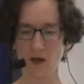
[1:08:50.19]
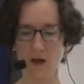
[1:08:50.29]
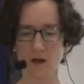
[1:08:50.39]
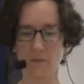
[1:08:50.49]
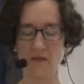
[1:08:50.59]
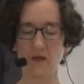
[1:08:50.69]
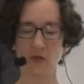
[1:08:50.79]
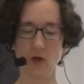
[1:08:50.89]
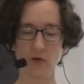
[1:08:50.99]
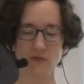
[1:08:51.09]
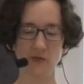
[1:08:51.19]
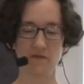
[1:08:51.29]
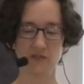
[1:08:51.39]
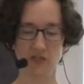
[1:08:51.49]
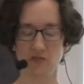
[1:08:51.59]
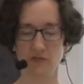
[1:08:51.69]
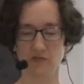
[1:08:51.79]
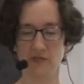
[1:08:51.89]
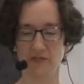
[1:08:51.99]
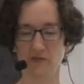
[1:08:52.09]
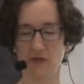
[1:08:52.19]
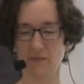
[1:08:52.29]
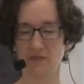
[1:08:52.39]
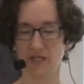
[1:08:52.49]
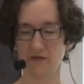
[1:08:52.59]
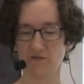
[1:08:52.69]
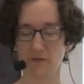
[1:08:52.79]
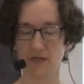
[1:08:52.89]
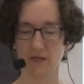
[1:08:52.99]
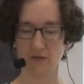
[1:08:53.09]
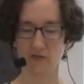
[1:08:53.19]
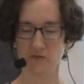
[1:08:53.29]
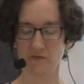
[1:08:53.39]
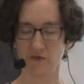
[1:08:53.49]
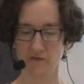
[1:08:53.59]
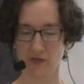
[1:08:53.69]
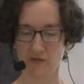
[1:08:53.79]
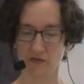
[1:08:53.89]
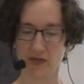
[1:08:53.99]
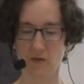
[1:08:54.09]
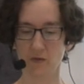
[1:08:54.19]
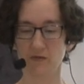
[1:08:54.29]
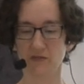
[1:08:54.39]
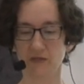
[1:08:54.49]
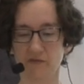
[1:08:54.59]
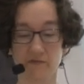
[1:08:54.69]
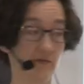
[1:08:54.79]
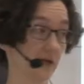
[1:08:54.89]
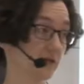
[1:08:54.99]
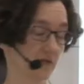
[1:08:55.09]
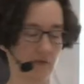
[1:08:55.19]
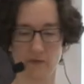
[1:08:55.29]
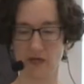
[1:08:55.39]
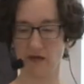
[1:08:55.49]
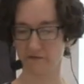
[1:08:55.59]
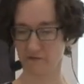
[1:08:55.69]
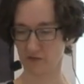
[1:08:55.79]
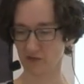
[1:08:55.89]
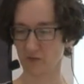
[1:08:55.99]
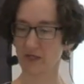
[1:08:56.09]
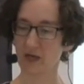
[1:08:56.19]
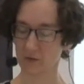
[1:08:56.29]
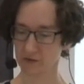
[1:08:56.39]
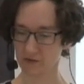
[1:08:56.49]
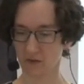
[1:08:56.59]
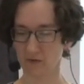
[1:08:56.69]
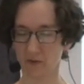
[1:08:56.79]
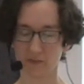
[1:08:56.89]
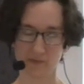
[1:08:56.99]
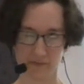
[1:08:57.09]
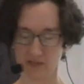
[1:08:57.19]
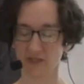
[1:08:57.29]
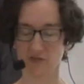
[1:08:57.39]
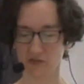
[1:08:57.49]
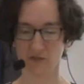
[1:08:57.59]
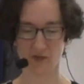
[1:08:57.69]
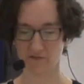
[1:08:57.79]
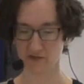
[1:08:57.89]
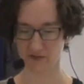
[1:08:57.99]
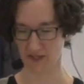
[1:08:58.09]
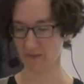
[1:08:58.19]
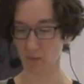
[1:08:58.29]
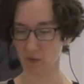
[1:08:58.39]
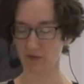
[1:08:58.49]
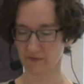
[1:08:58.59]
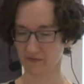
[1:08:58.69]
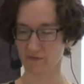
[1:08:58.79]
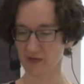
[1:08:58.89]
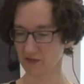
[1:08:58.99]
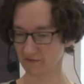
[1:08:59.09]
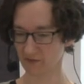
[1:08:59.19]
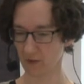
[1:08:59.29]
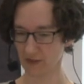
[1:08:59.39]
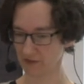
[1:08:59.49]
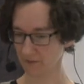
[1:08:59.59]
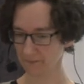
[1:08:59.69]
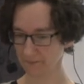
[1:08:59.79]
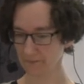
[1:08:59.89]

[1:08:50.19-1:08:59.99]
And then we also have additional transcribed data from English. We've got 300 hours, and from French, where we have just 20 hours, although potentially you could obviously get more of French if you wanted to.